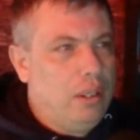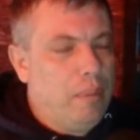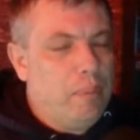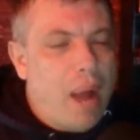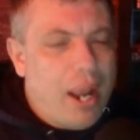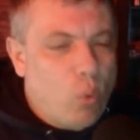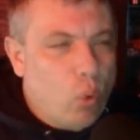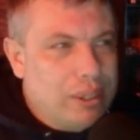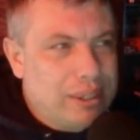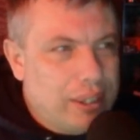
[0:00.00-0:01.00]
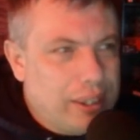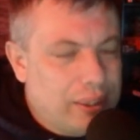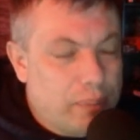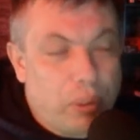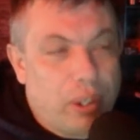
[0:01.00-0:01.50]
Mike Woodson is
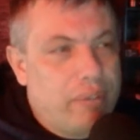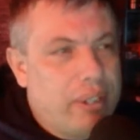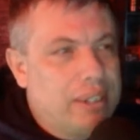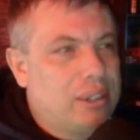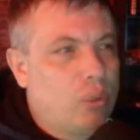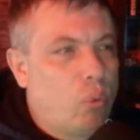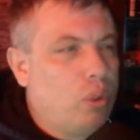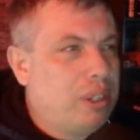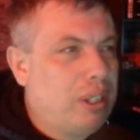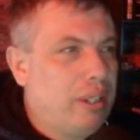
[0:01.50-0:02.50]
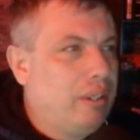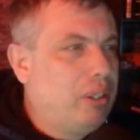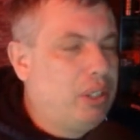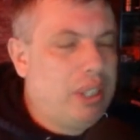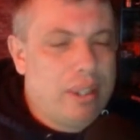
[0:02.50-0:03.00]
oblivious to
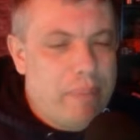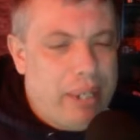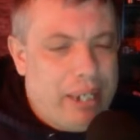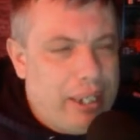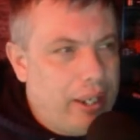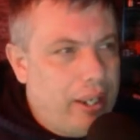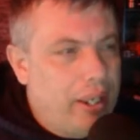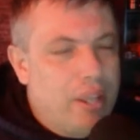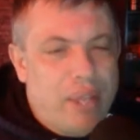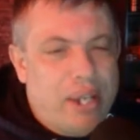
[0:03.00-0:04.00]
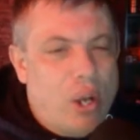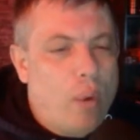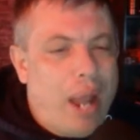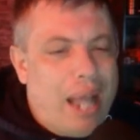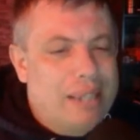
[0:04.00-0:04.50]
the media. They don't
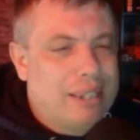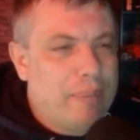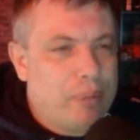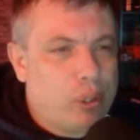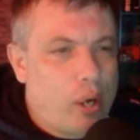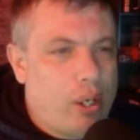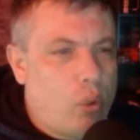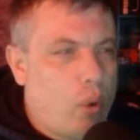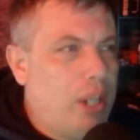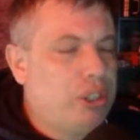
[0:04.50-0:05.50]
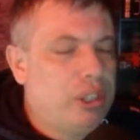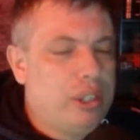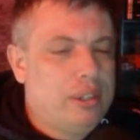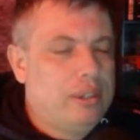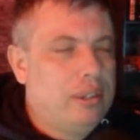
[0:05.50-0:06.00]
ask him the great
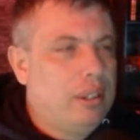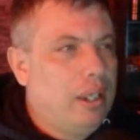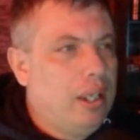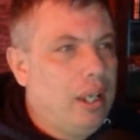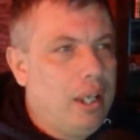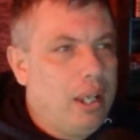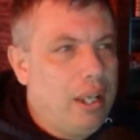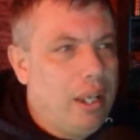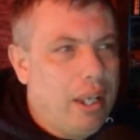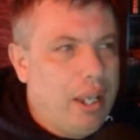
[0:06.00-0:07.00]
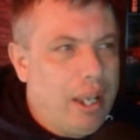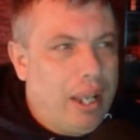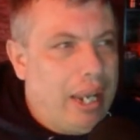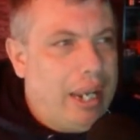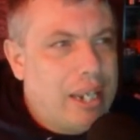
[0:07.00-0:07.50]
questions.
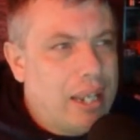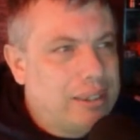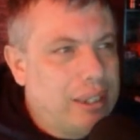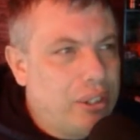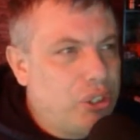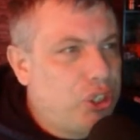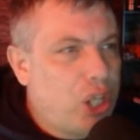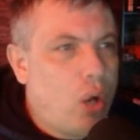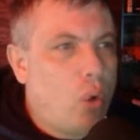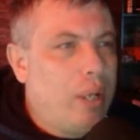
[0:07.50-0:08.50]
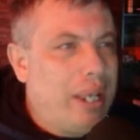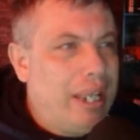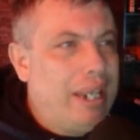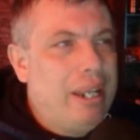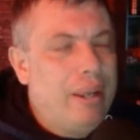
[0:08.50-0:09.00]
He doesn't show
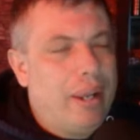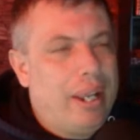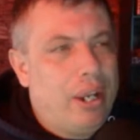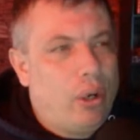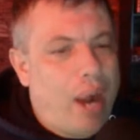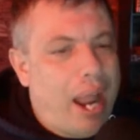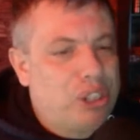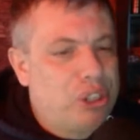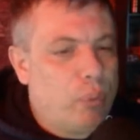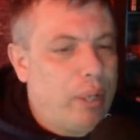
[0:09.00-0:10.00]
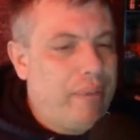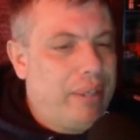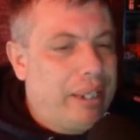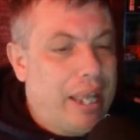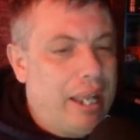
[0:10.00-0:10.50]
any interaction in the
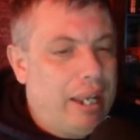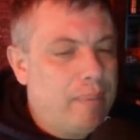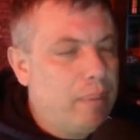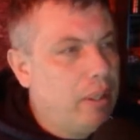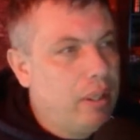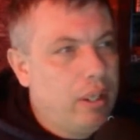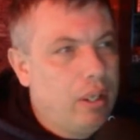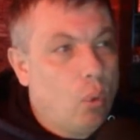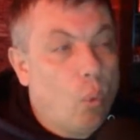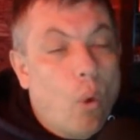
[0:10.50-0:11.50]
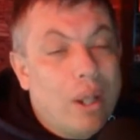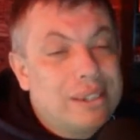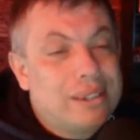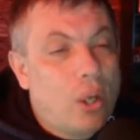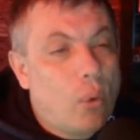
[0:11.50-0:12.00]
game
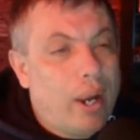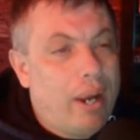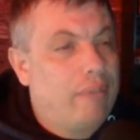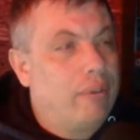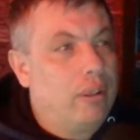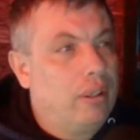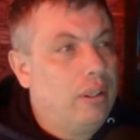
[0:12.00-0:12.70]
whatsoever.